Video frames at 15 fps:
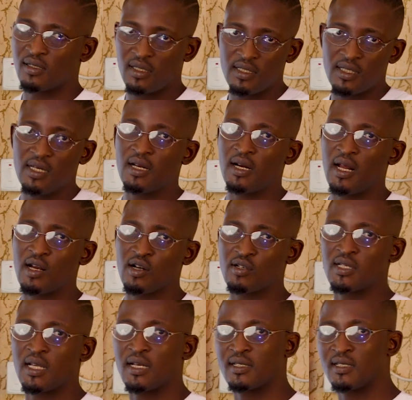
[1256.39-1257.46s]
Reading a
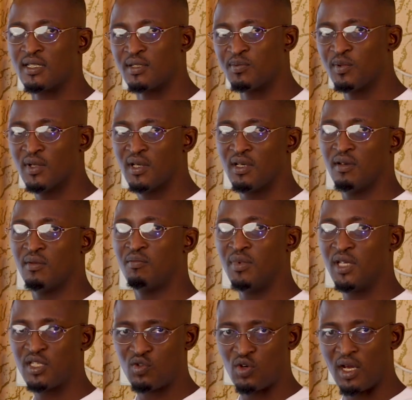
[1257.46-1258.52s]
riot act
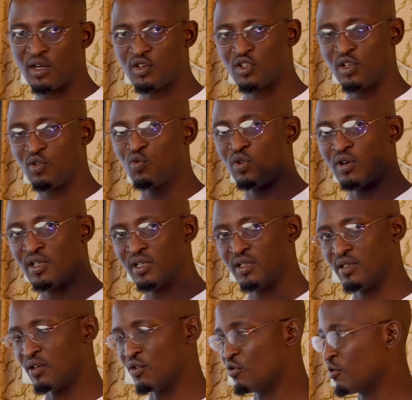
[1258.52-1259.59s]
means you're actually
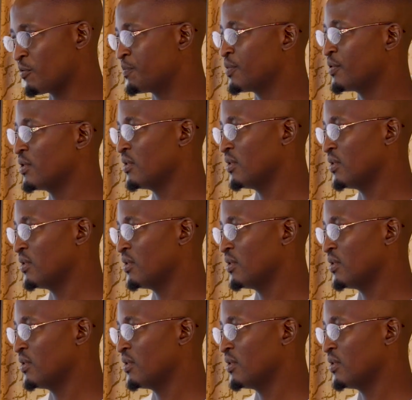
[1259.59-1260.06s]
warning the group